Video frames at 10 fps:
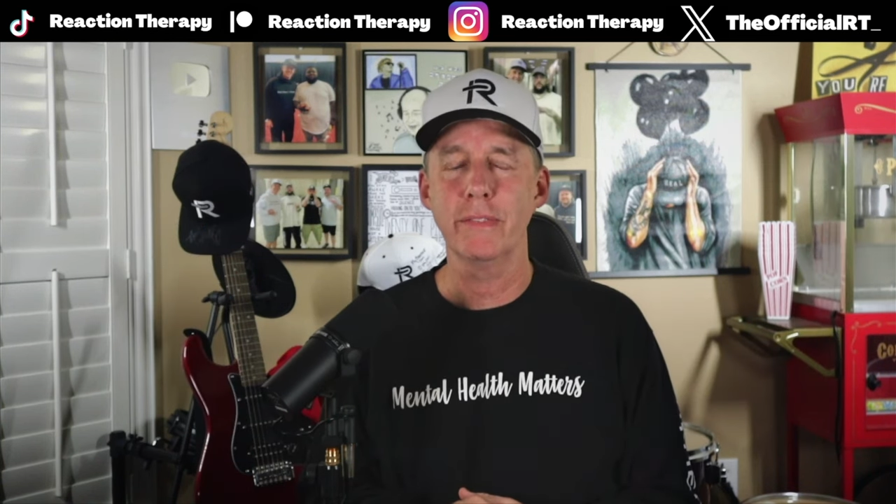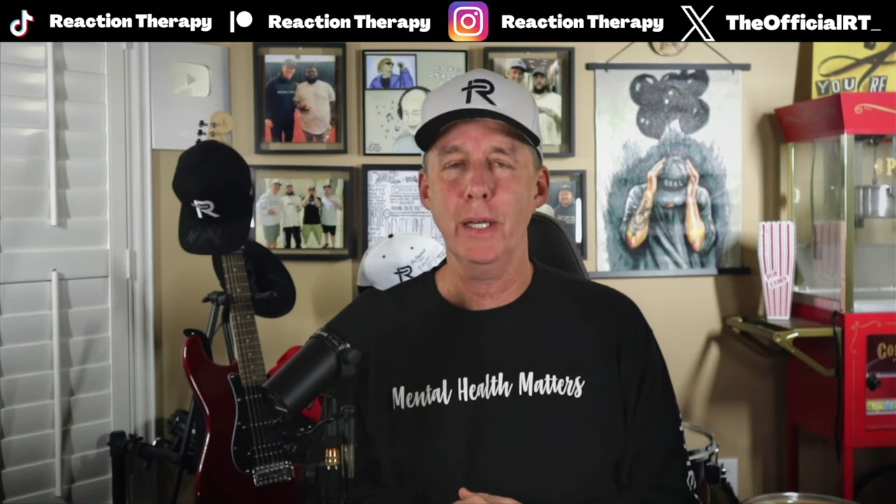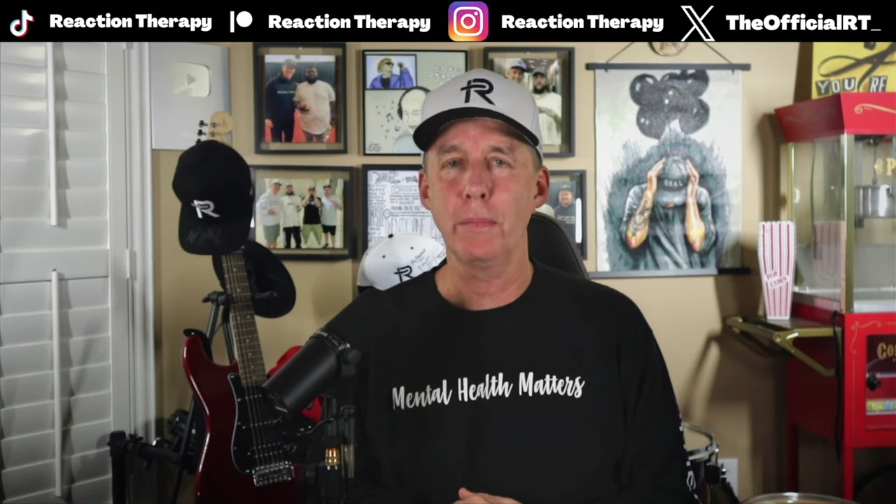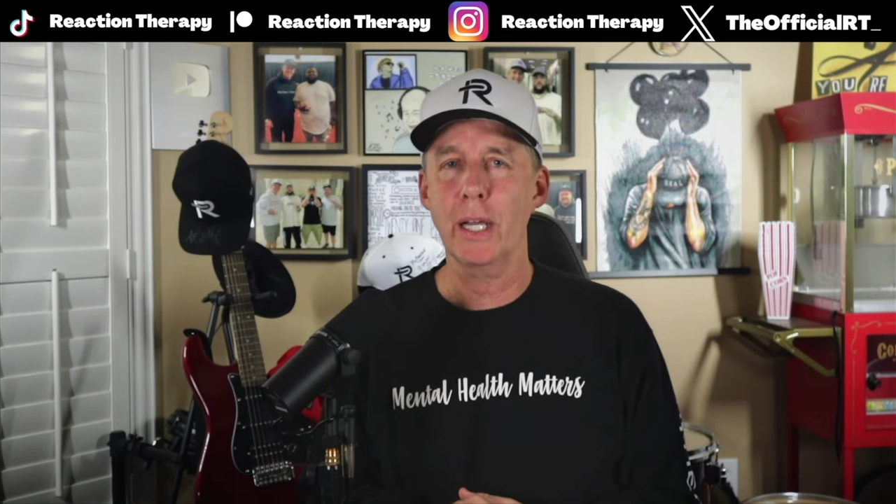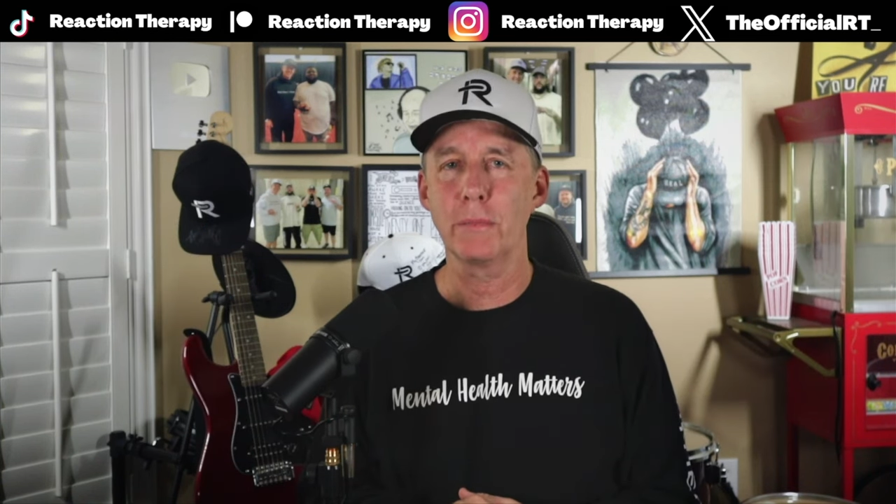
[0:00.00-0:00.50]

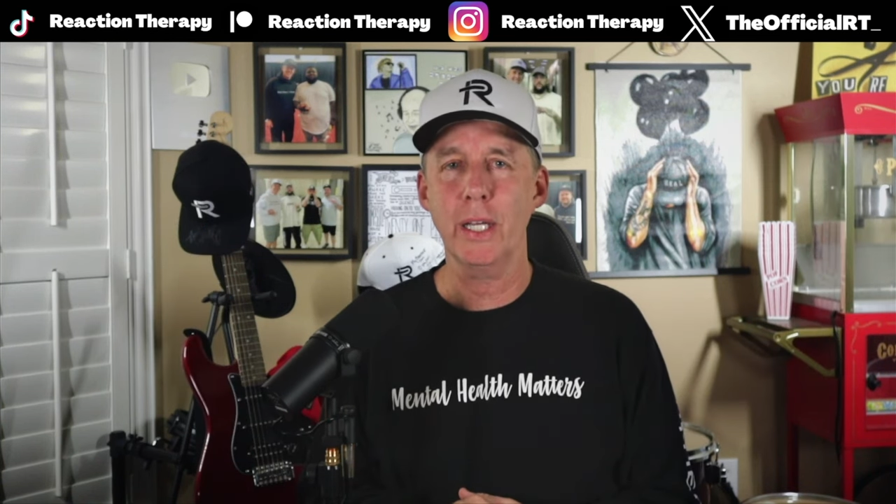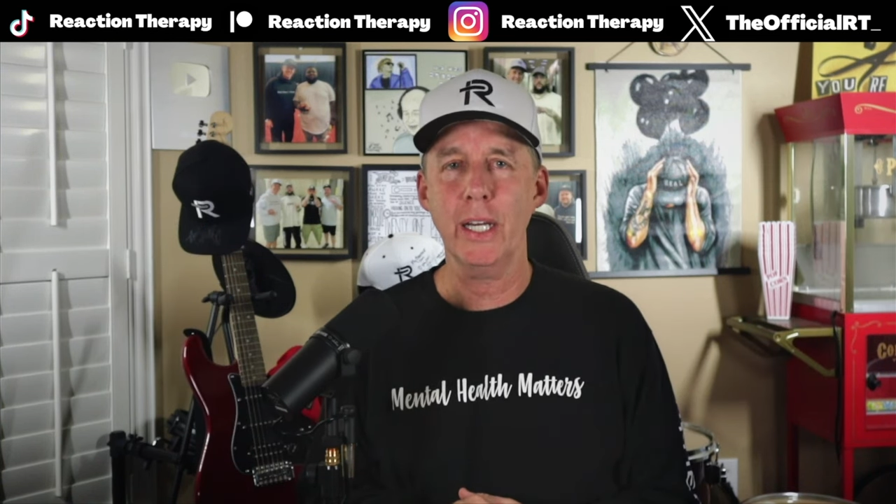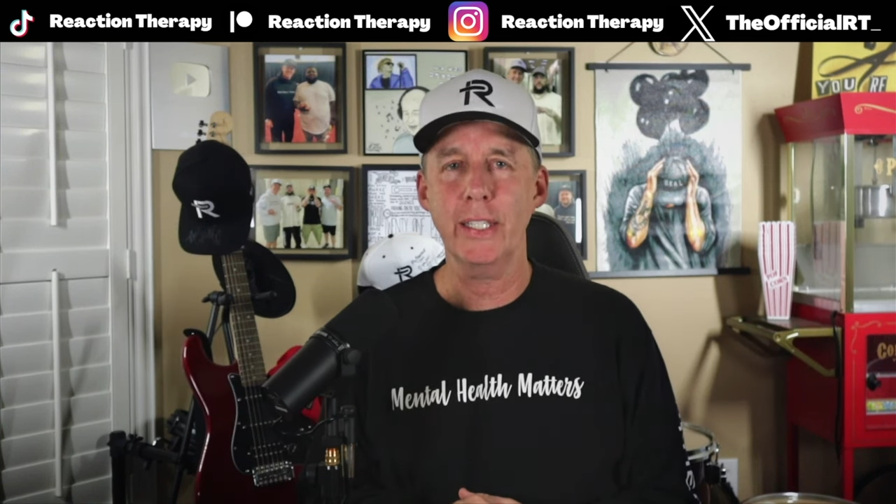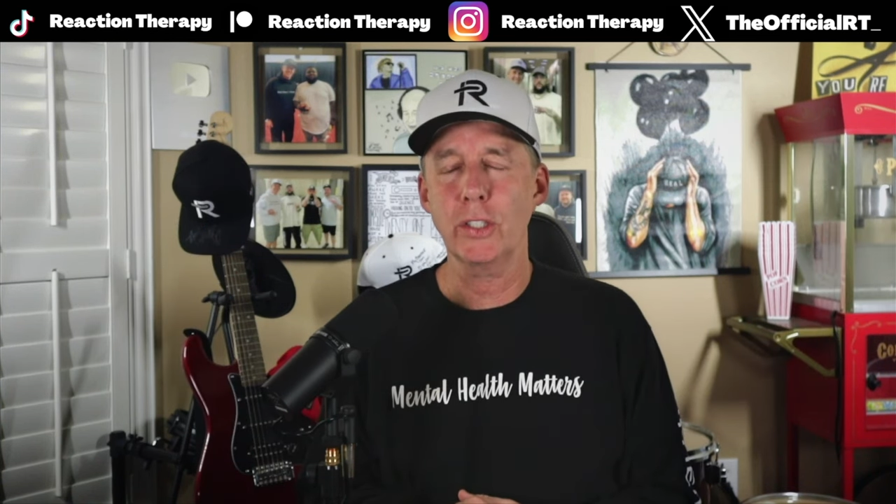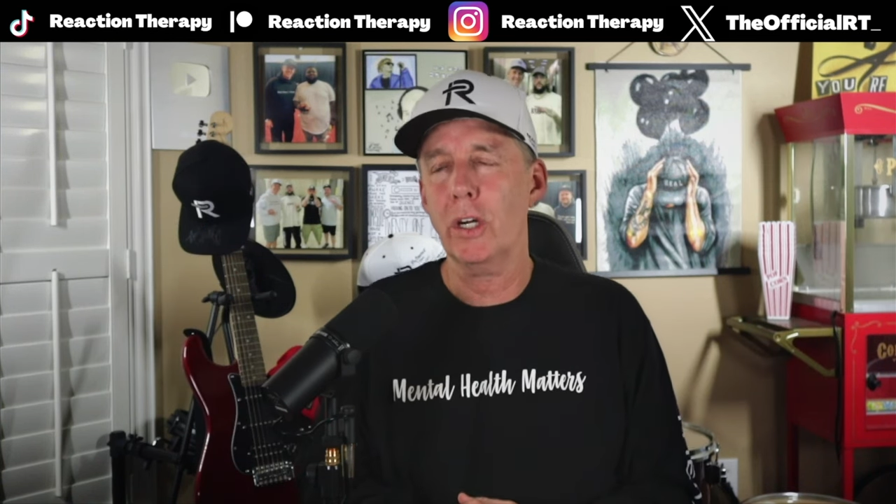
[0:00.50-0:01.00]
And bottom
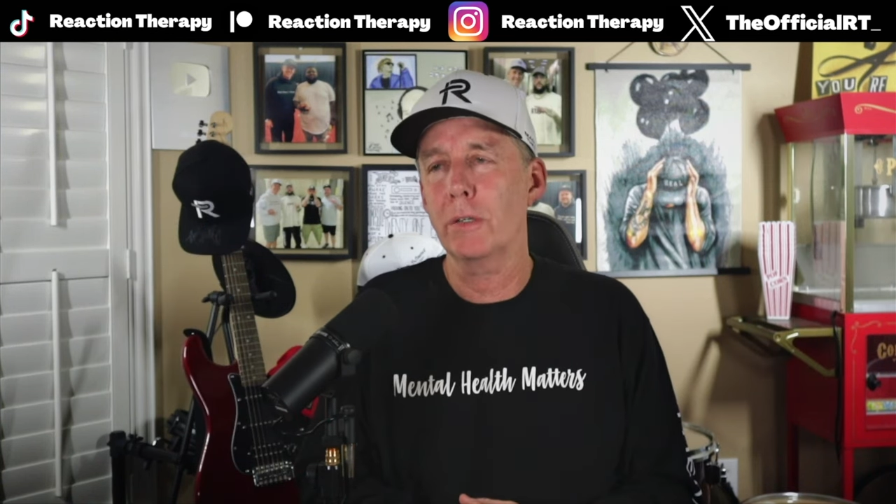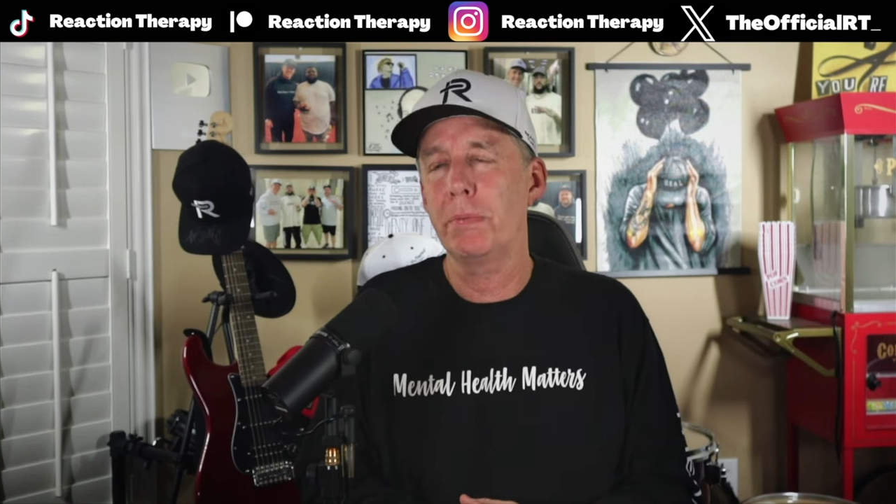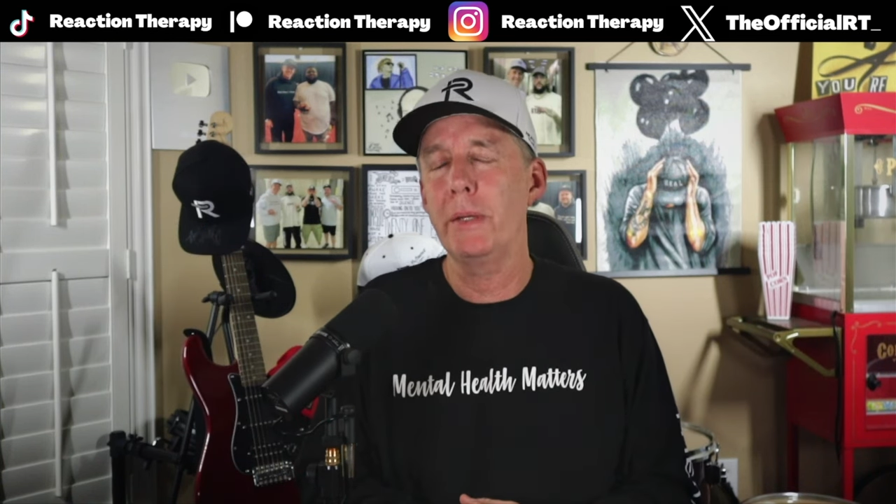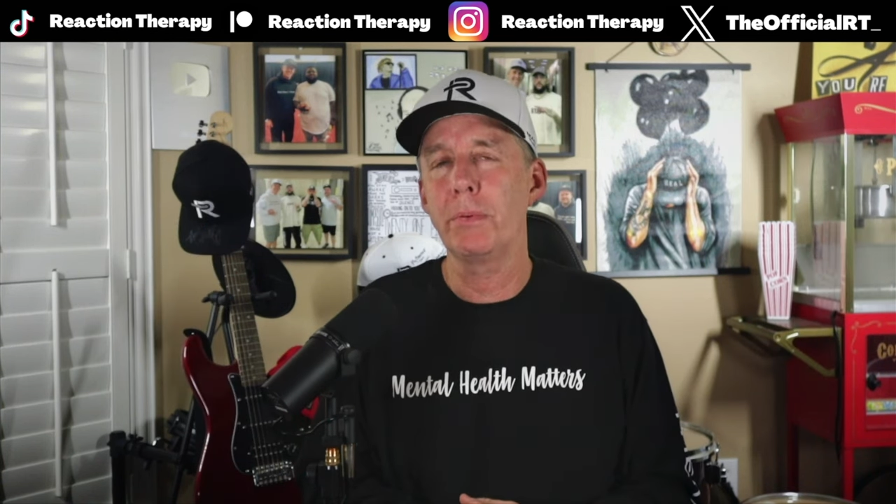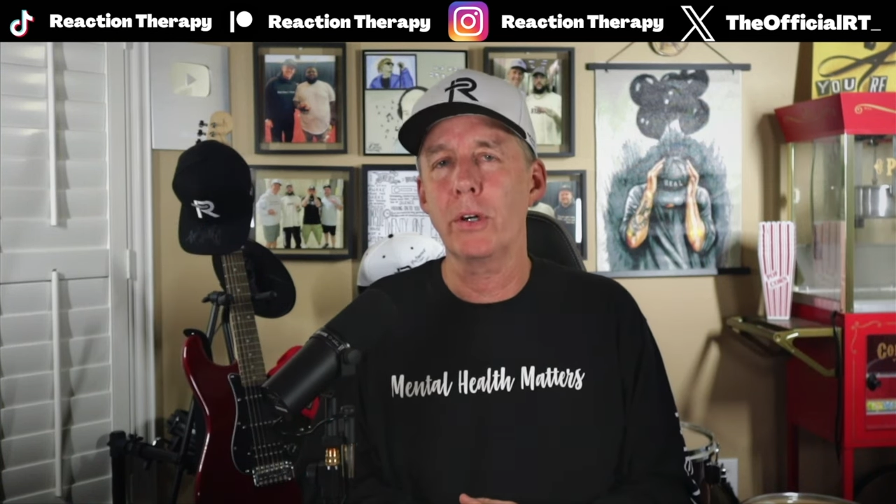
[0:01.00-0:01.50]
line is hurt
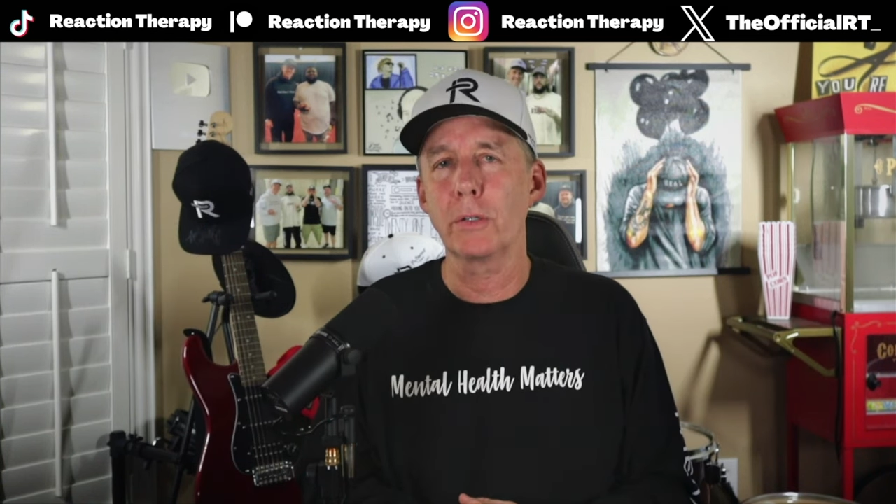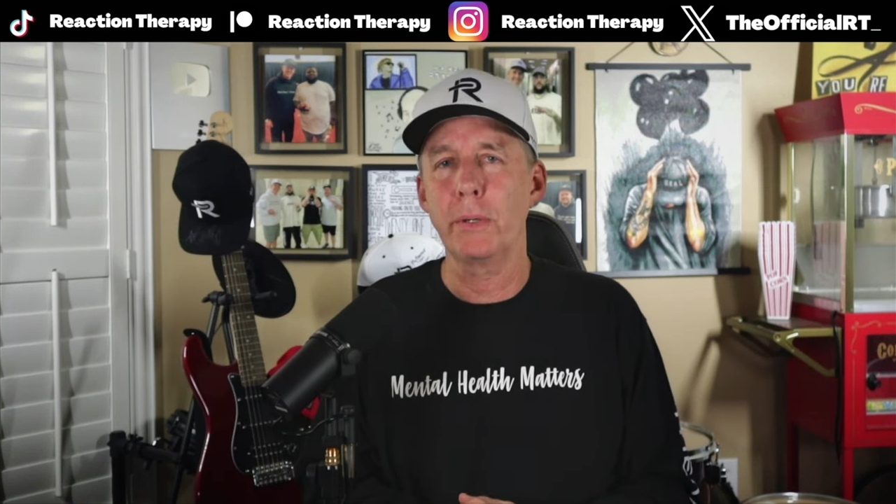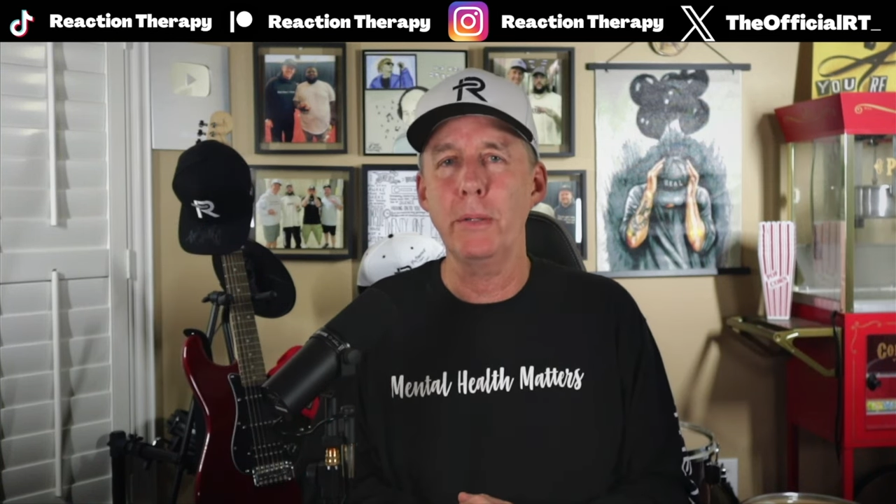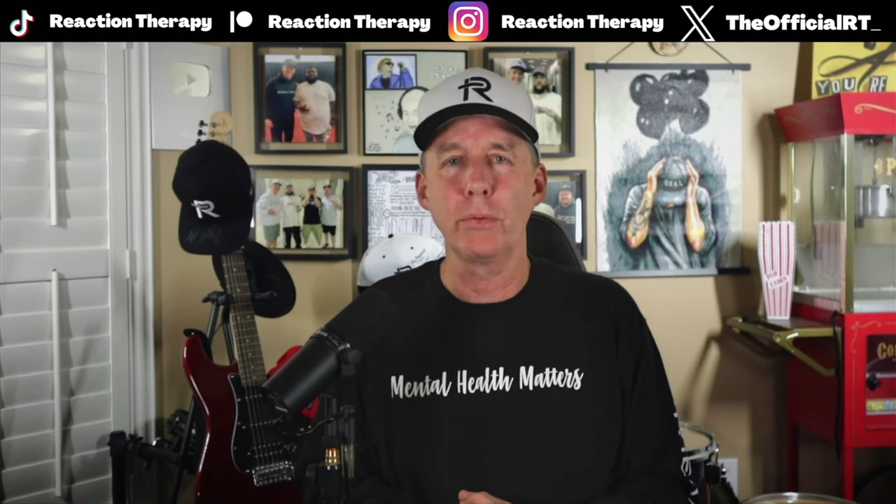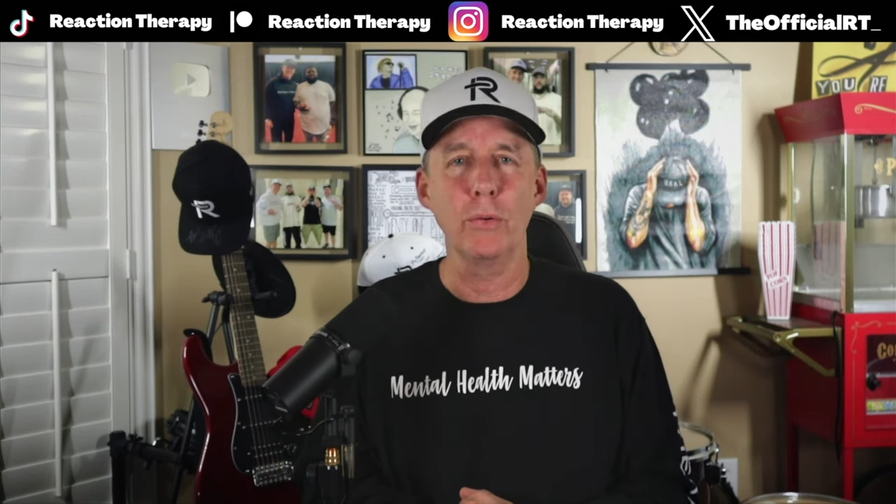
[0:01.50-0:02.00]
people hurt
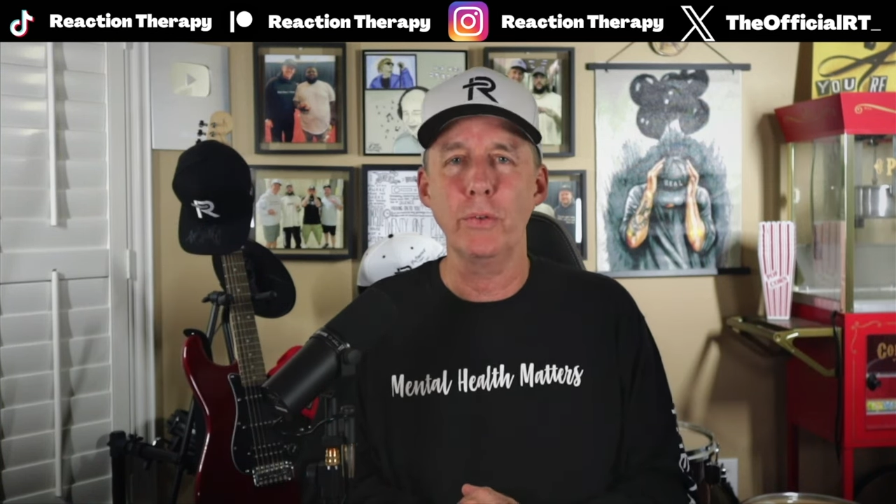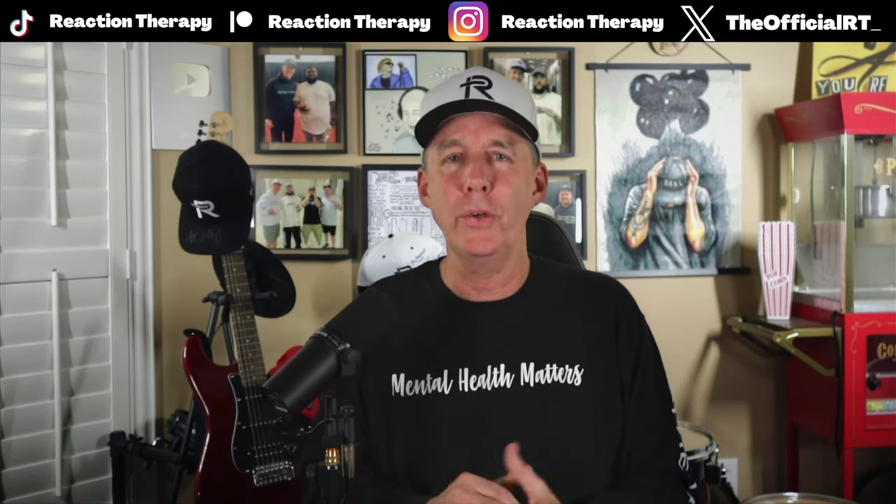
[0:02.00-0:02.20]
people.